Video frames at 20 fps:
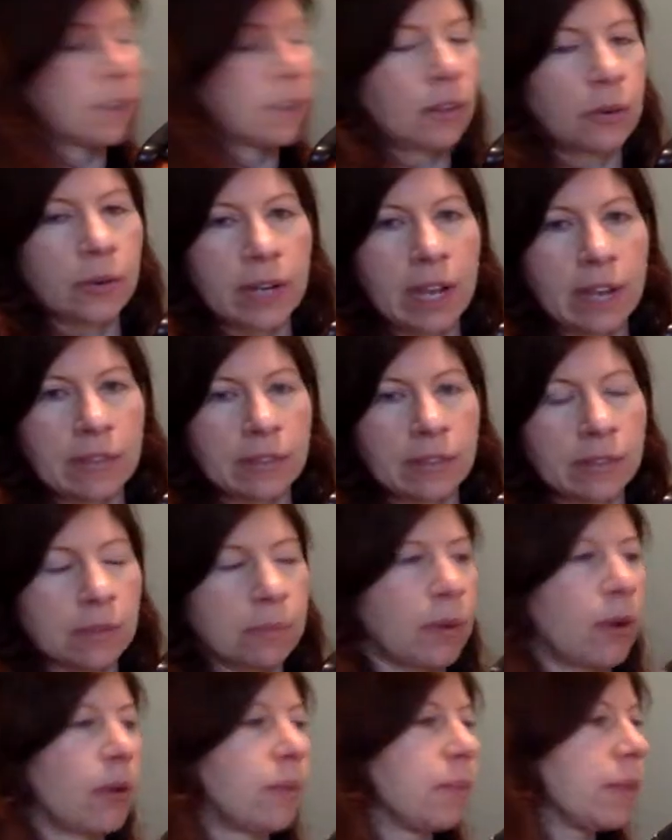lower half of the
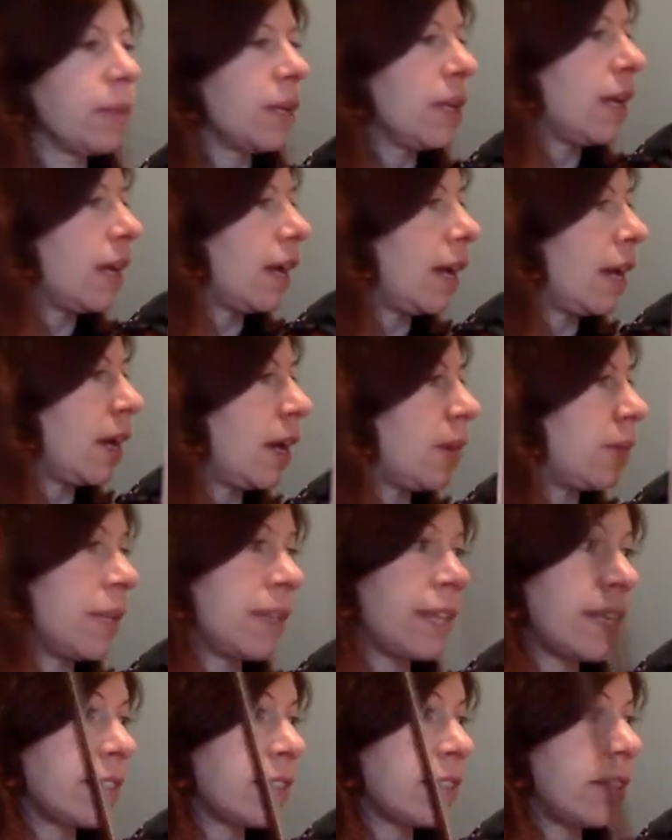bow.
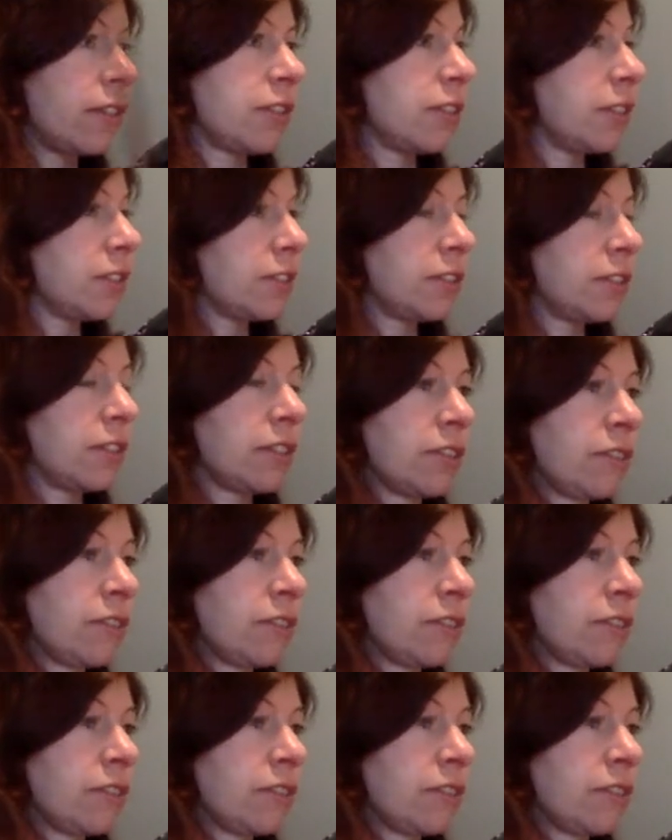And that's all there is to the